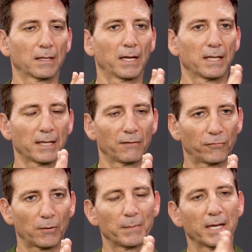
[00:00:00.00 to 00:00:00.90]
And then
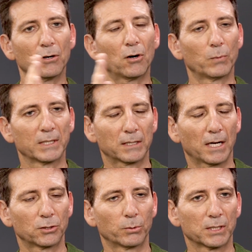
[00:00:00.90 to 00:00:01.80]
from then on, we
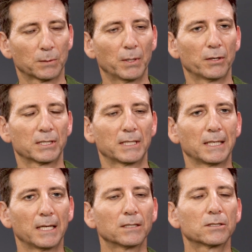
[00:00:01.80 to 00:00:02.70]
start to experience the
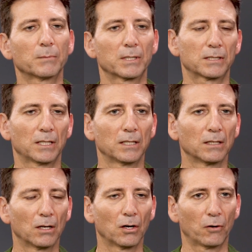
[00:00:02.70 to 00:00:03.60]
intimacy
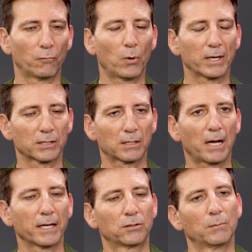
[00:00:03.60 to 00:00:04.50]
of what it's
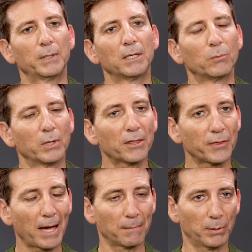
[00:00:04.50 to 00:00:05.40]
like to be with
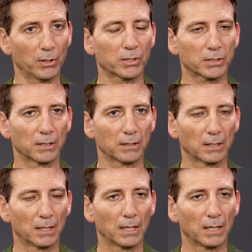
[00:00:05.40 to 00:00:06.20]
that person